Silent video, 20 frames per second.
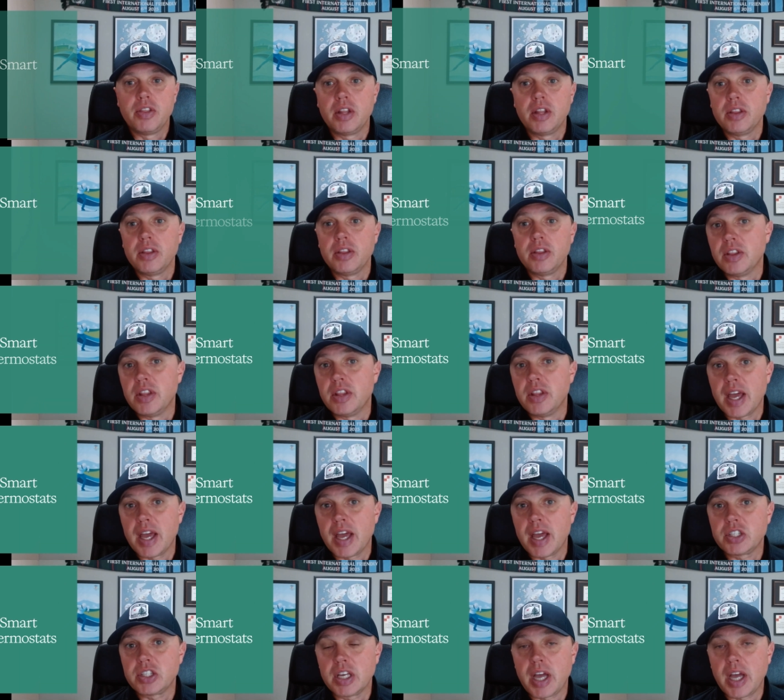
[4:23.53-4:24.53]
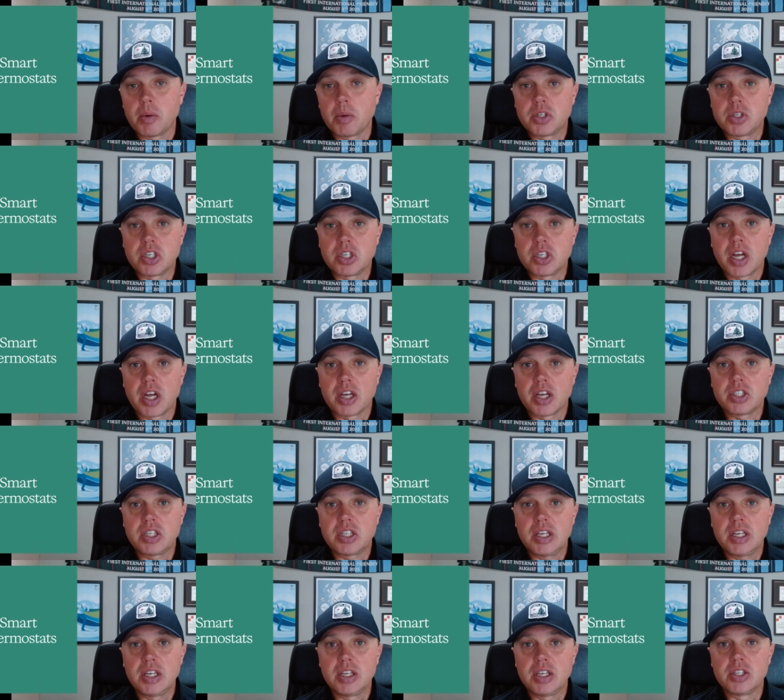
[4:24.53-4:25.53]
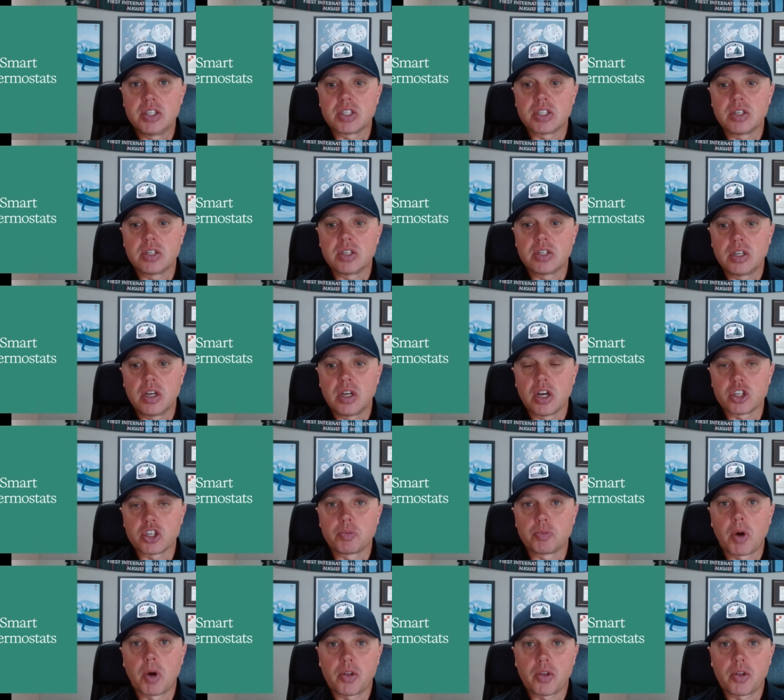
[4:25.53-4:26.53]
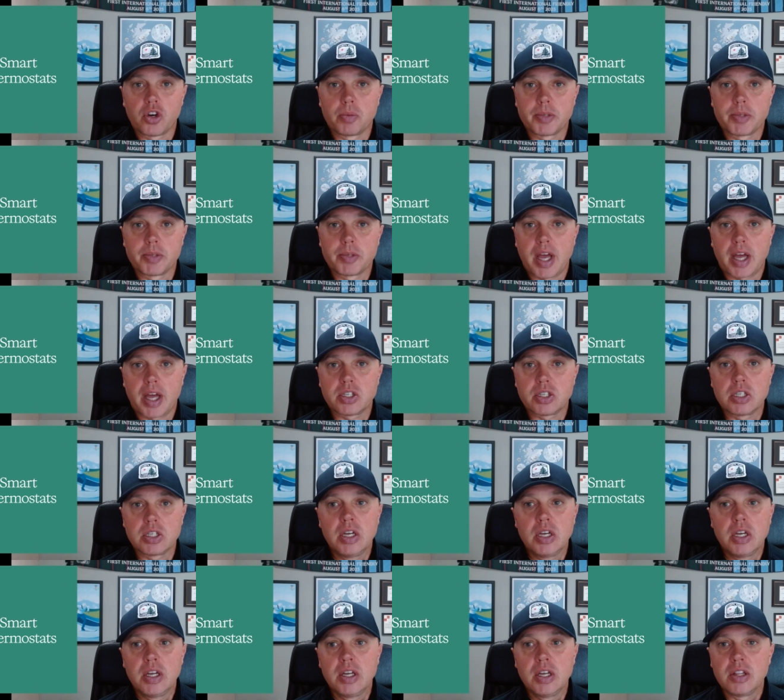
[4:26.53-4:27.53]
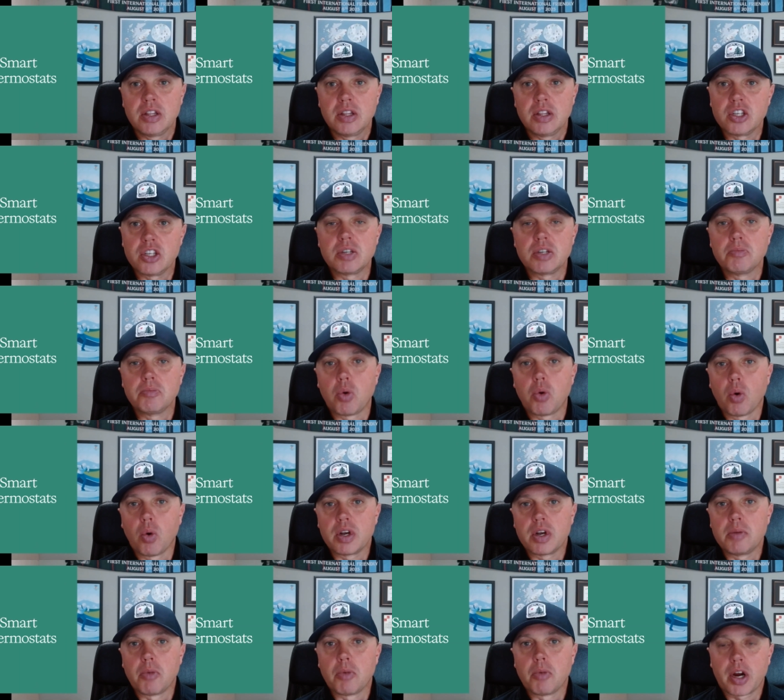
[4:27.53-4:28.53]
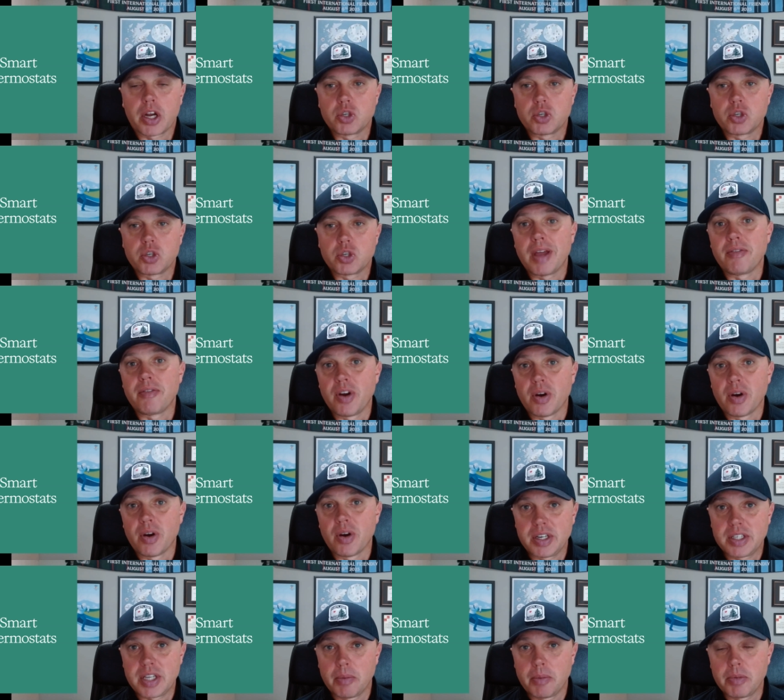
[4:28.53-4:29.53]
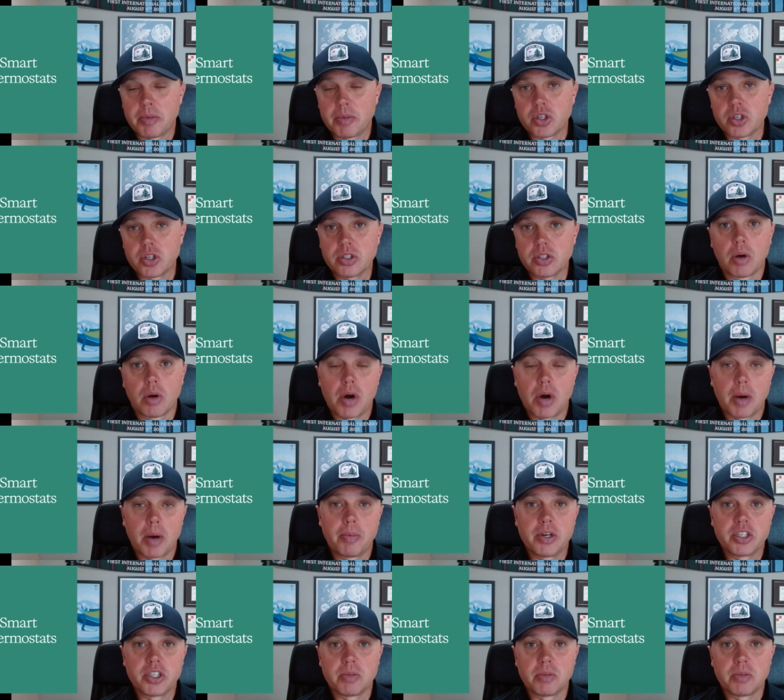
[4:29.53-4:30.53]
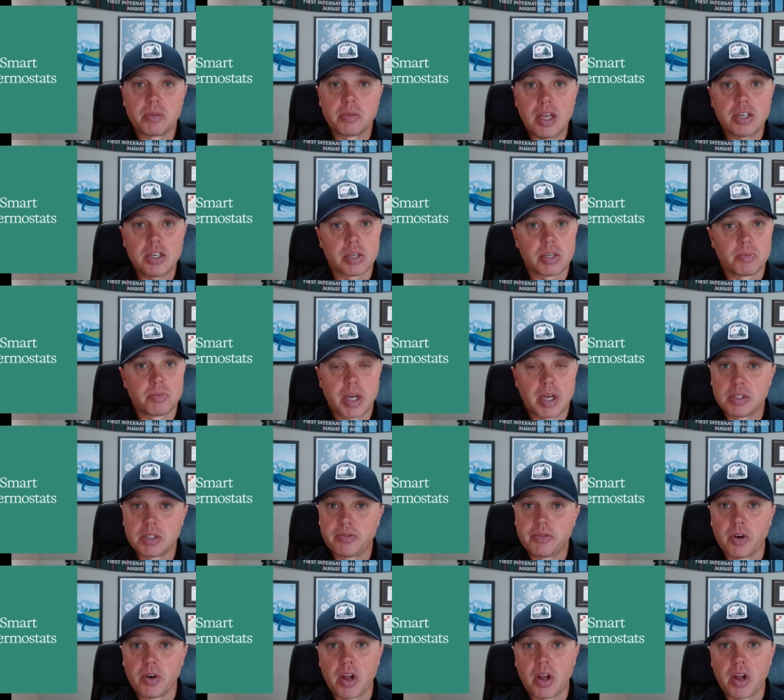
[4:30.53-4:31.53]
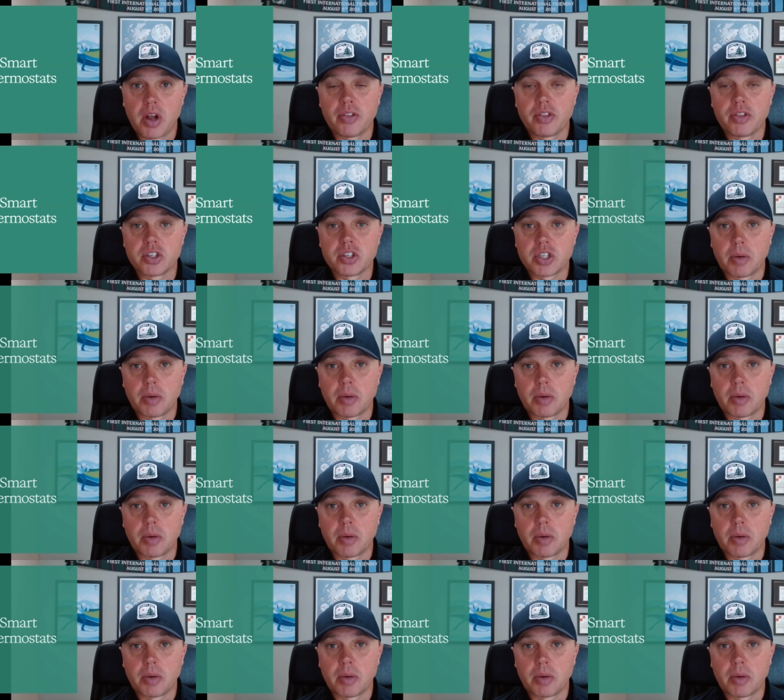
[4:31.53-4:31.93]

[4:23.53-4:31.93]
then the next thing I would suggest is smart thermostats. This is important in markets where you have varying temperatures. Our properties in Maine, sometimes it's very hot in the